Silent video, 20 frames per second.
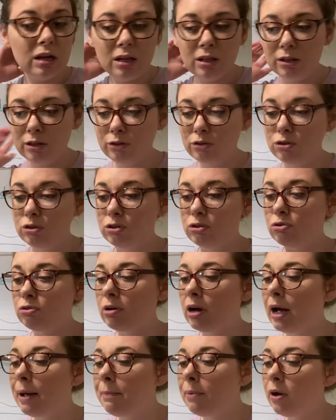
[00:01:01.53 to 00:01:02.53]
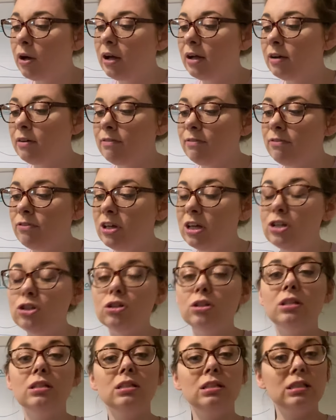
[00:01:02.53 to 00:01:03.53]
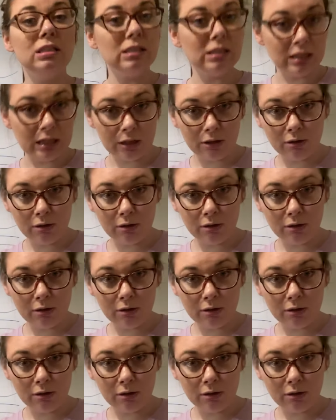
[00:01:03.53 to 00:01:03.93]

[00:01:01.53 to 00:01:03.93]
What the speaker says: There's the tripod fish. Sea